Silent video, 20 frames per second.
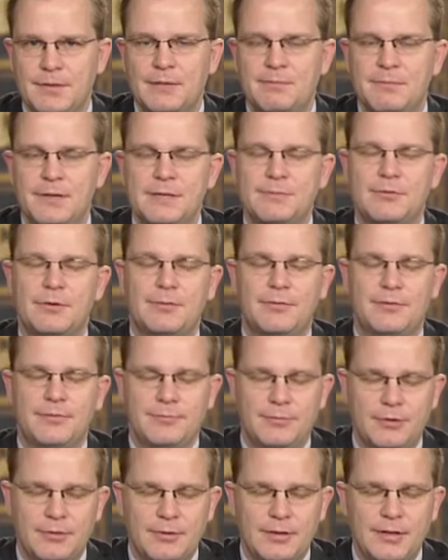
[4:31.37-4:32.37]
That means pro
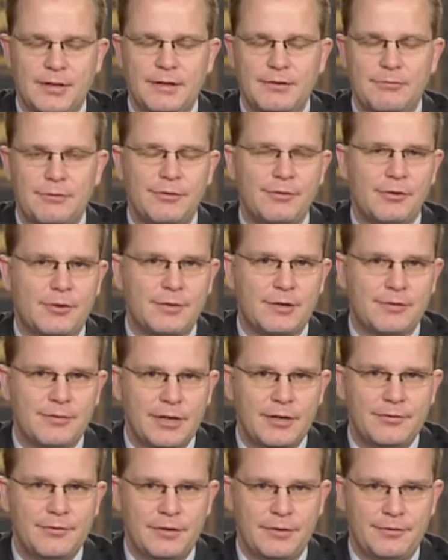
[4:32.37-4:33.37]
probably reforming
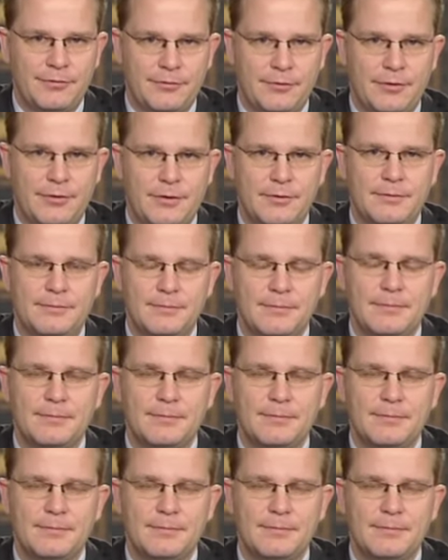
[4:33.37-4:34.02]
welfare further.